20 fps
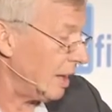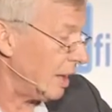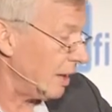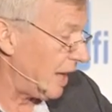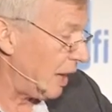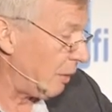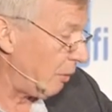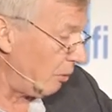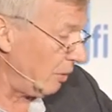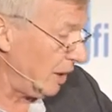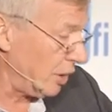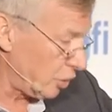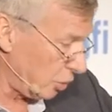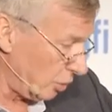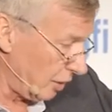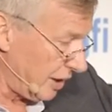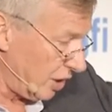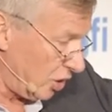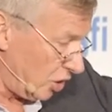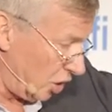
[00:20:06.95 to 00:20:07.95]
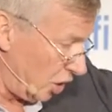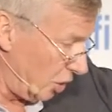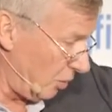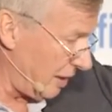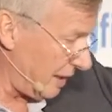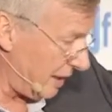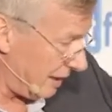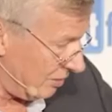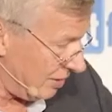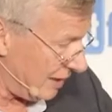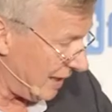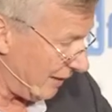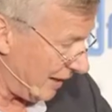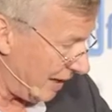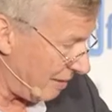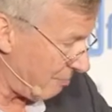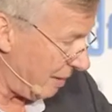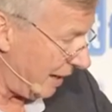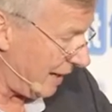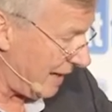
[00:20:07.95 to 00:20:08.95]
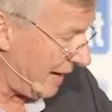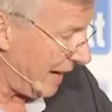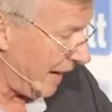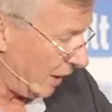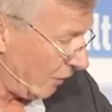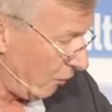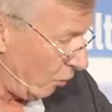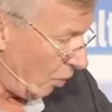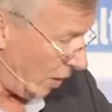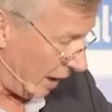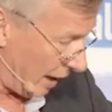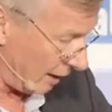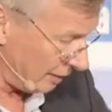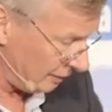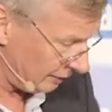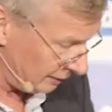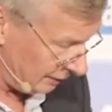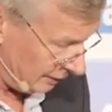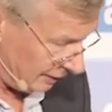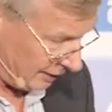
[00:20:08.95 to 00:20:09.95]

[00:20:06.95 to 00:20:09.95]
They were literally queuing to get their money out of one,